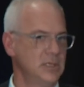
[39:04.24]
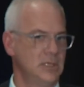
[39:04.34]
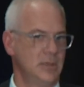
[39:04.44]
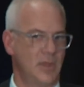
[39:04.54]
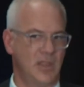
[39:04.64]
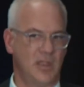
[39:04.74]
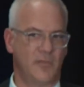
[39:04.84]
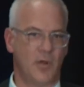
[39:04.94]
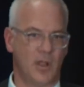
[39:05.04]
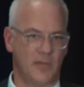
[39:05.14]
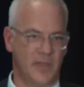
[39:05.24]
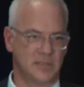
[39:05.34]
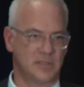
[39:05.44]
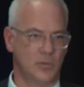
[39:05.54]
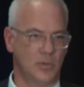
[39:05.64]
But I think for all of
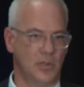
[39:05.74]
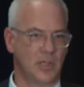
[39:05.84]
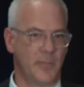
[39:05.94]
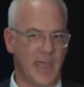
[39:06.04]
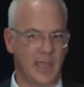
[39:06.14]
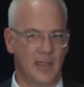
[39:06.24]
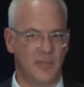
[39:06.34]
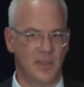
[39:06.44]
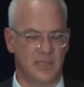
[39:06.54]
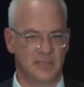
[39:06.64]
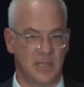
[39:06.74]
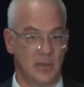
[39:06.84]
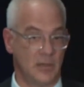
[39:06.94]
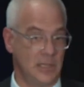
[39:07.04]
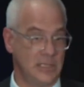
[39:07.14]
us who will look back on this, I
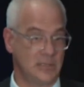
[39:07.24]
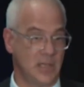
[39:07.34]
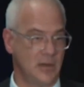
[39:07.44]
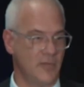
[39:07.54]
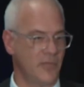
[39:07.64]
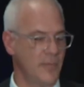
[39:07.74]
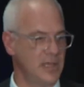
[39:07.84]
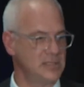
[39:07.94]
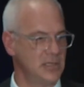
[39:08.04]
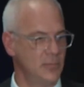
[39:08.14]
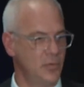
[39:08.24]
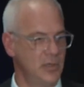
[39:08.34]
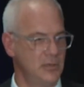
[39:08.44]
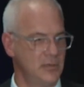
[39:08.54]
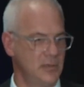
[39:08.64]
know, at least I know from my
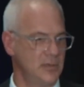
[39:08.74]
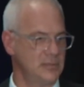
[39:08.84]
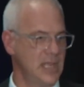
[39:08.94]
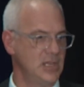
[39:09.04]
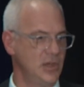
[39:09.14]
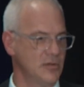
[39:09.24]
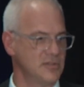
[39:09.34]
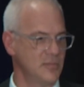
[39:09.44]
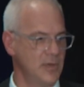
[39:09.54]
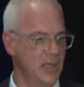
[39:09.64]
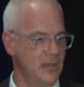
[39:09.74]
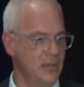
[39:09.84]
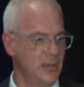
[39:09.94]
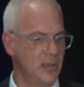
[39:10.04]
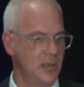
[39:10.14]
standpoint, 10 years from now,
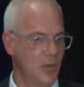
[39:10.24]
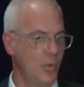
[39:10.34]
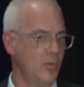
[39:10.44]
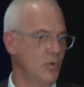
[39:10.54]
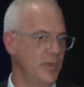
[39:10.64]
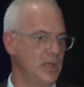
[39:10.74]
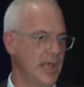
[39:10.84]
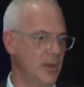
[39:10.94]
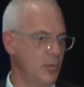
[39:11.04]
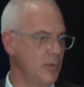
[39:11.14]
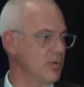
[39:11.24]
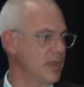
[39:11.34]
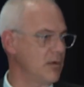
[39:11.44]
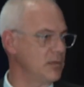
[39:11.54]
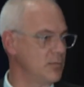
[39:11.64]
we will be glad we were
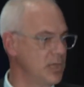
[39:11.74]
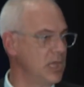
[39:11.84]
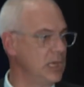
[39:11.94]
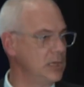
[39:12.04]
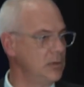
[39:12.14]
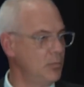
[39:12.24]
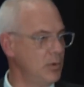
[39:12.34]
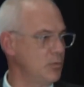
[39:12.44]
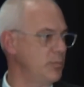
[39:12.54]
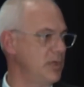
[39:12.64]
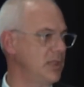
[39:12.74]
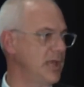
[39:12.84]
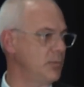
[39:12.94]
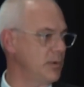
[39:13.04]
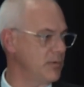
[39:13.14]
there in the beginning, we will be
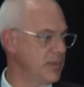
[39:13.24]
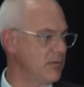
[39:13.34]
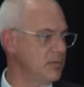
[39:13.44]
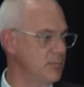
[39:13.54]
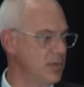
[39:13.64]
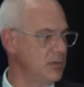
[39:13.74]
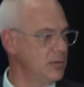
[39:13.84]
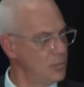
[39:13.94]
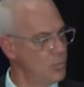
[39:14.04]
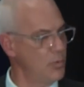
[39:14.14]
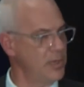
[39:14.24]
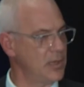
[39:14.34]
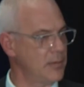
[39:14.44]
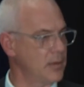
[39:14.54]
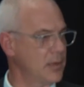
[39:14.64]
glad we were there in the middle, and we'll be
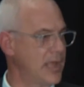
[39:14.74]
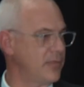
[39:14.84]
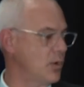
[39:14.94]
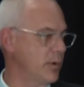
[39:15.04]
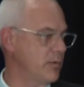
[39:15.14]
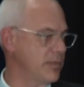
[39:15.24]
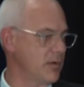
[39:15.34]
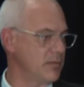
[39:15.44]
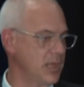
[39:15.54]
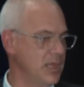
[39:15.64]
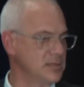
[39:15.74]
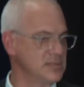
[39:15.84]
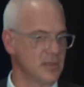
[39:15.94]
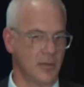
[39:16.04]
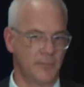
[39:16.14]
glad that we were there in the end.
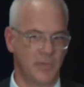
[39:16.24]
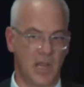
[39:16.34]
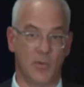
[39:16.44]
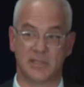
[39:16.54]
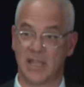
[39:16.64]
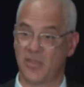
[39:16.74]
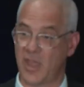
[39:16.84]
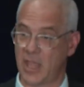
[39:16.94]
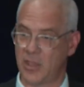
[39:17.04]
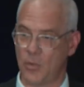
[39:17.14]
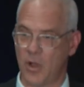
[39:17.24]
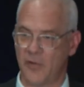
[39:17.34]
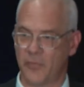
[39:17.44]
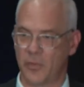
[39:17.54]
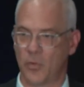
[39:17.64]
So anyways, I thank you
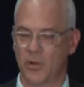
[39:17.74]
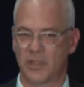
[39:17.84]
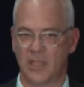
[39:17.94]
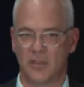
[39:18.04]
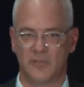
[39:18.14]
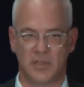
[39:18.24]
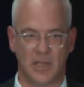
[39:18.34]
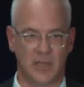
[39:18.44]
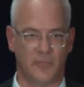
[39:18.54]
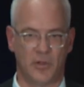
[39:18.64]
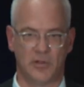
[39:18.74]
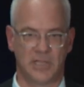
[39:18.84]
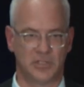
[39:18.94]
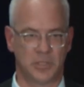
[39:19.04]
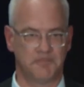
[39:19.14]
all for the work that you've done and for your attention.